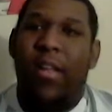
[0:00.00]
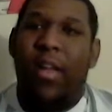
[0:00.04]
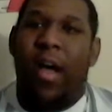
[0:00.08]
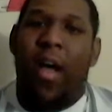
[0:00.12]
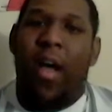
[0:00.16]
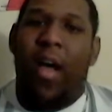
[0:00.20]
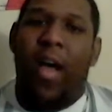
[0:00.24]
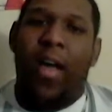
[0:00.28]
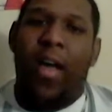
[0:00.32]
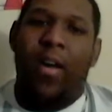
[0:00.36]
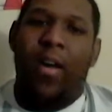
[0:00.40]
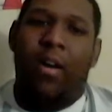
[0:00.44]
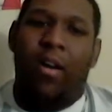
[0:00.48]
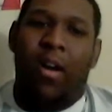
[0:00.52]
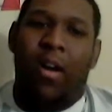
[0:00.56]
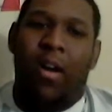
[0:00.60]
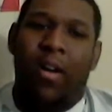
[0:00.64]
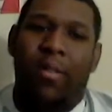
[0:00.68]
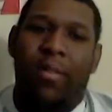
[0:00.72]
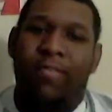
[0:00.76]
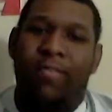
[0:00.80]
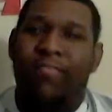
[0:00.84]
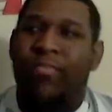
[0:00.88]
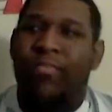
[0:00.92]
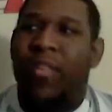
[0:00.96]

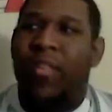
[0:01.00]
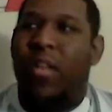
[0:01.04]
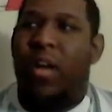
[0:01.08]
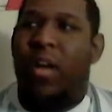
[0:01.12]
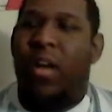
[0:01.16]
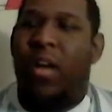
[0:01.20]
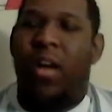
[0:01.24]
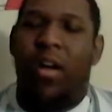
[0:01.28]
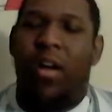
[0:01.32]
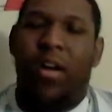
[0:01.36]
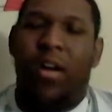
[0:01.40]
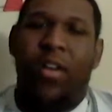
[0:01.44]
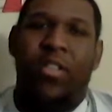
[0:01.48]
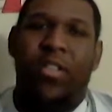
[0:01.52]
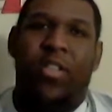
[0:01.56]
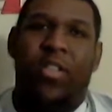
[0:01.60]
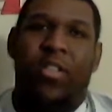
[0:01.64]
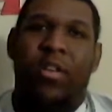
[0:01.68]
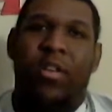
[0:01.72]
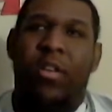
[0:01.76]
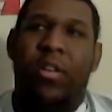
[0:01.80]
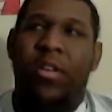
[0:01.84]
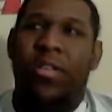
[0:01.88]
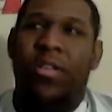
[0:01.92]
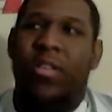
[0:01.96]
on
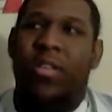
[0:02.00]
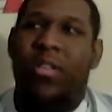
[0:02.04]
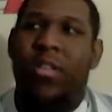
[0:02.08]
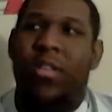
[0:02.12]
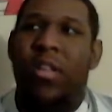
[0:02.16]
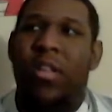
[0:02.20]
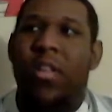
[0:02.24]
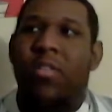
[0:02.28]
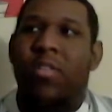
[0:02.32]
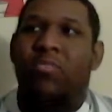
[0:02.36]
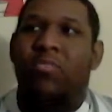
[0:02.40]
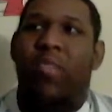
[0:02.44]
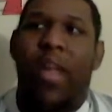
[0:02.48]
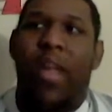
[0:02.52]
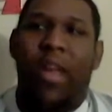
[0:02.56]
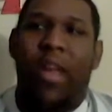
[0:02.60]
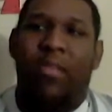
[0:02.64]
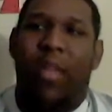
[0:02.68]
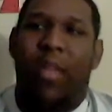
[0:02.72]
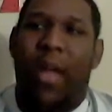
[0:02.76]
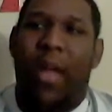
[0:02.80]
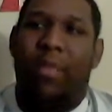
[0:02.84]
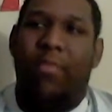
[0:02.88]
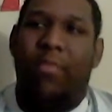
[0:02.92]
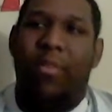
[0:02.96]
Shun's Raid
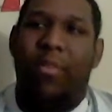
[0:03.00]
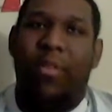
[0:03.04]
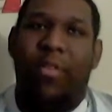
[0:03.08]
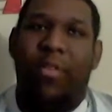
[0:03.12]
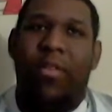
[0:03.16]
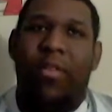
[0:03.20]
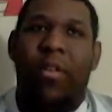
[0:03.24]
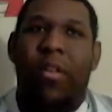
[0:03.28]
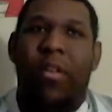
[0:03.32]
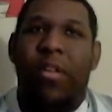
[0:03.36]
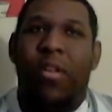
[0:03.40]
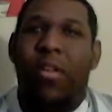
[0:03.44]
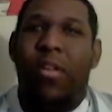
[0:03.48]
Raptors.